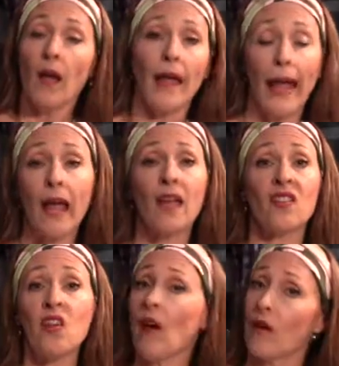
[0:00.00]

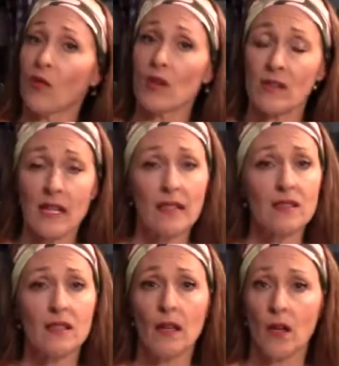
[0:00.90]
And, of course,
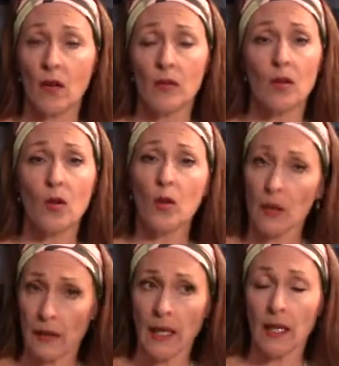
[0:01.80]
that's, the
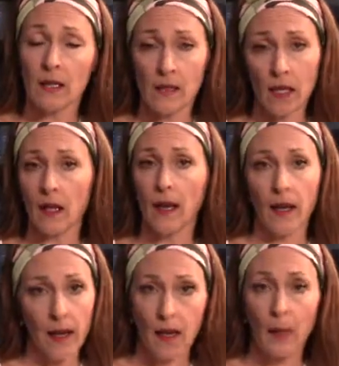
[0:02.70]
chlorine is killing
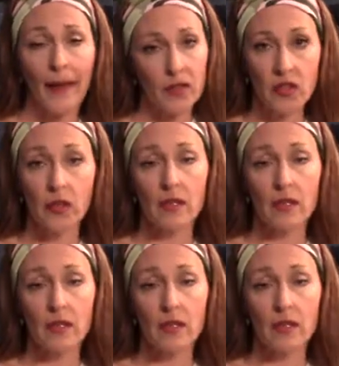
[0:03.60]
any kind of bacteria